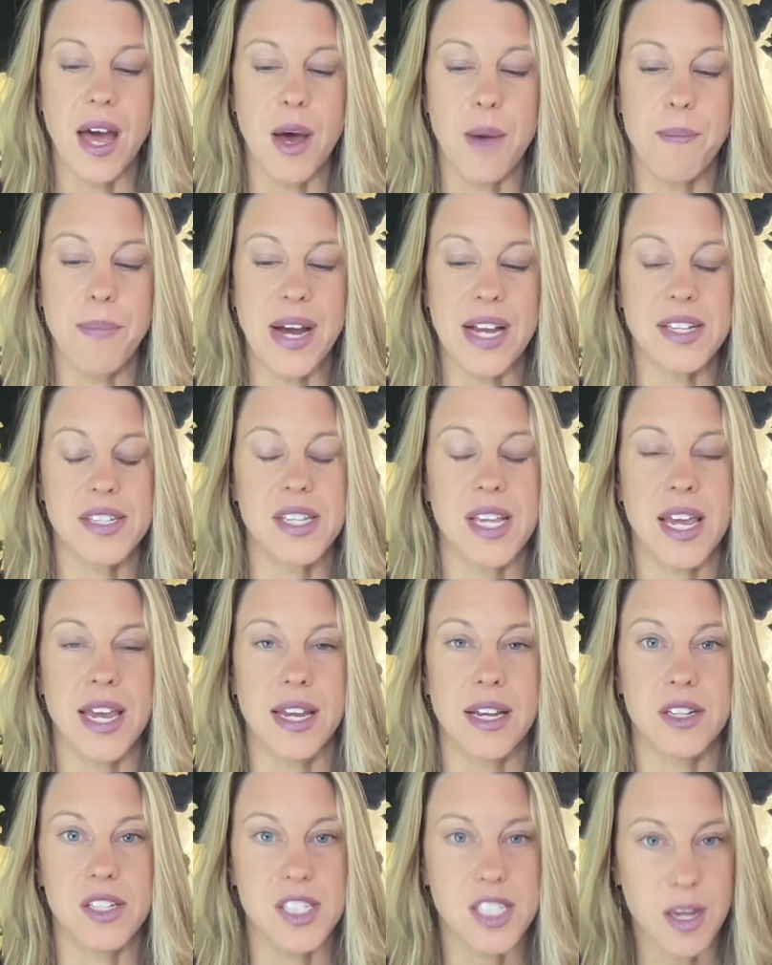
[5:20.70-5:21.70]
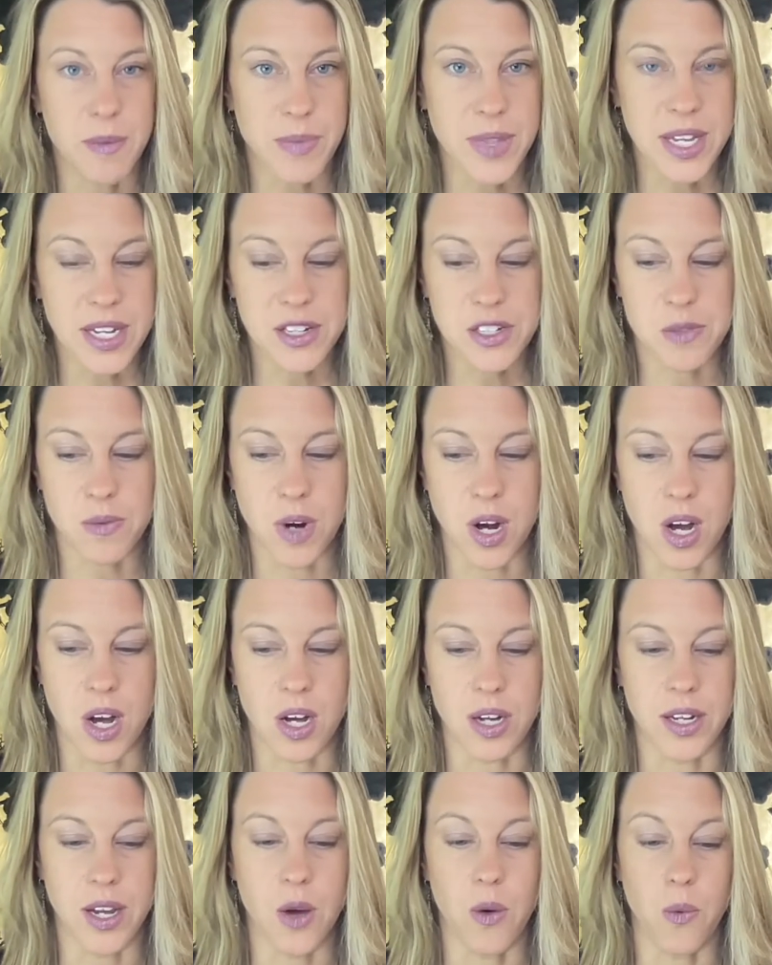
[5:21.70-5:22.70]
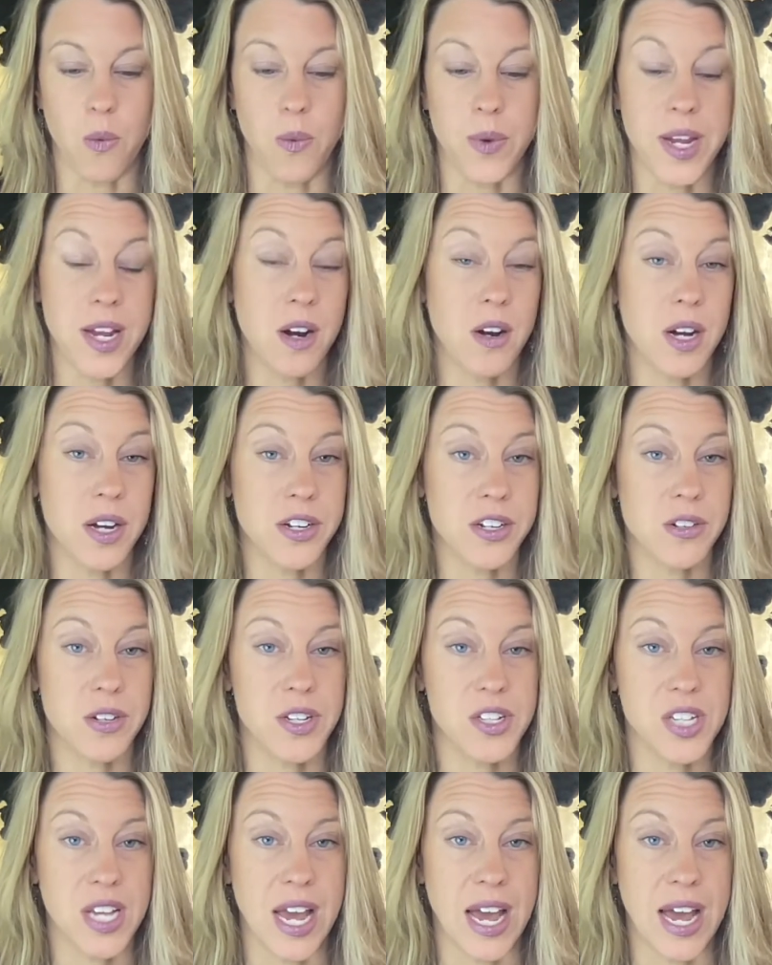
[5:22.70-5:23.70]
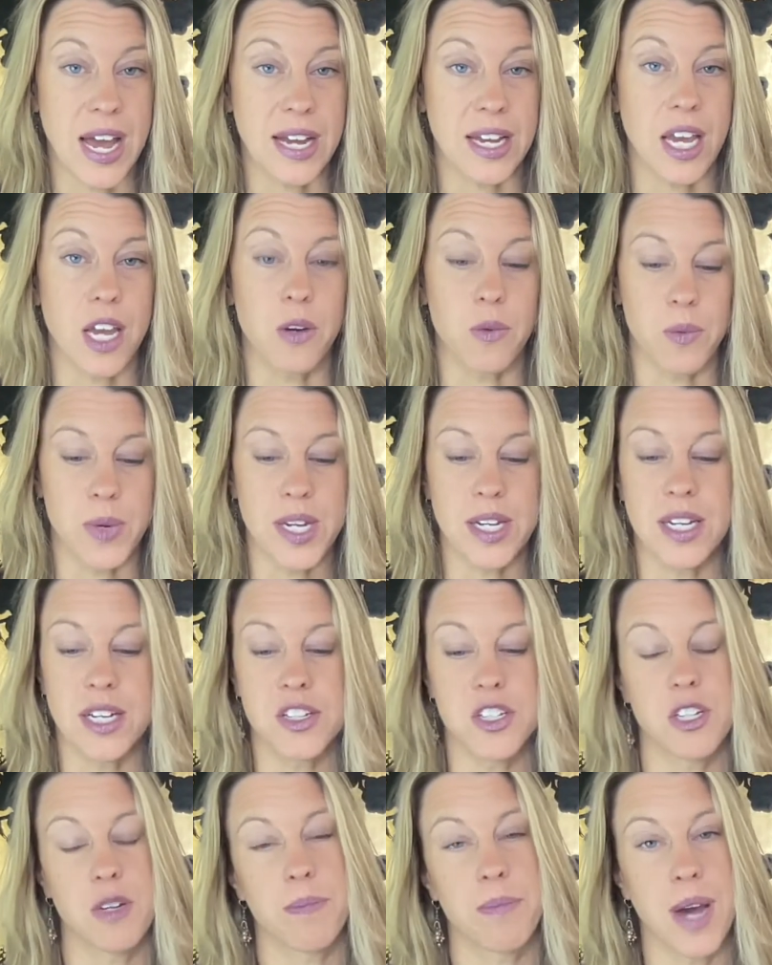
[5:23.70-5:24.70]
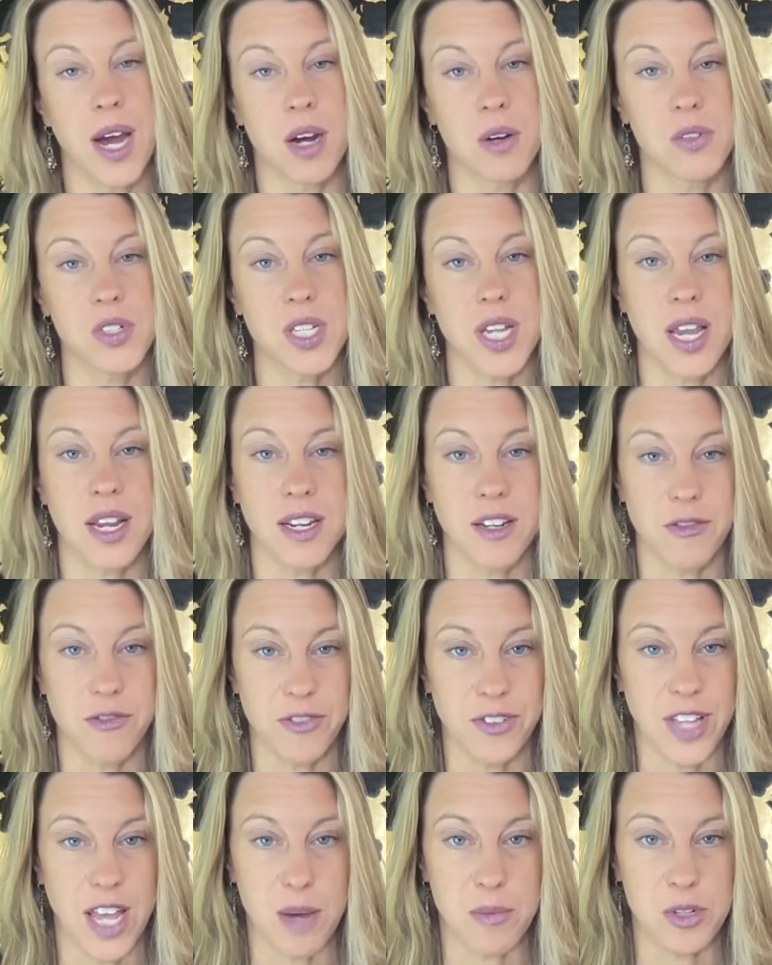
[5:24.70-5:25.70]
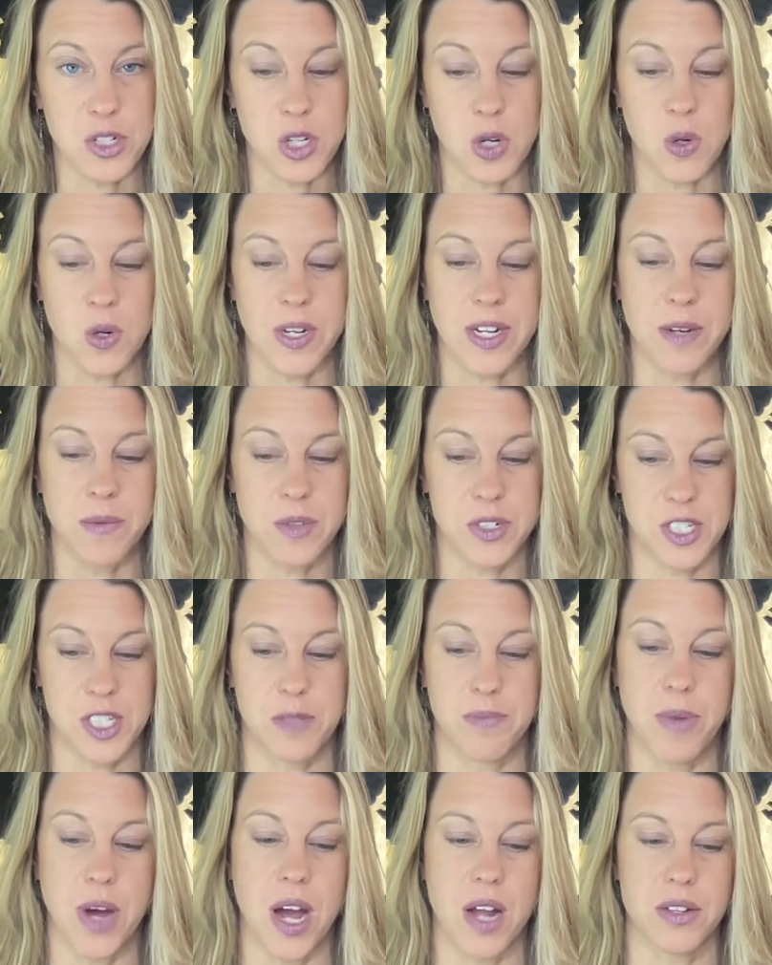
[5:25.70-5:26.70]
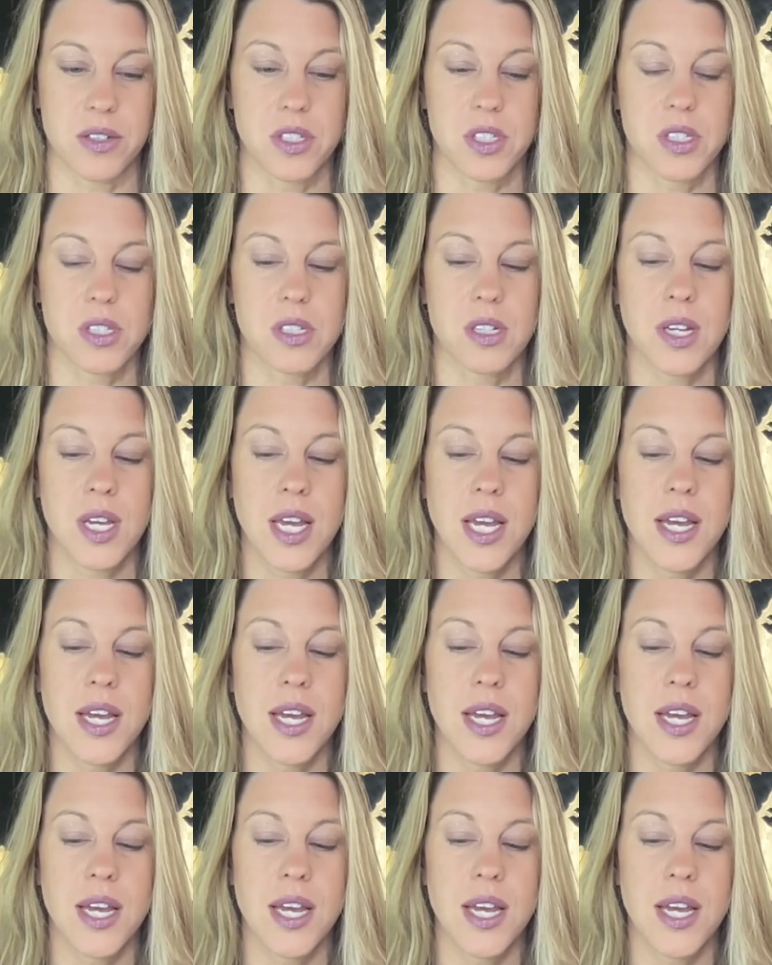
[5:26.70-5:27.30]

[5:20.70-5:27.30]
by saying something is wrong, we are under attack, and we need to mount an inflammatory response.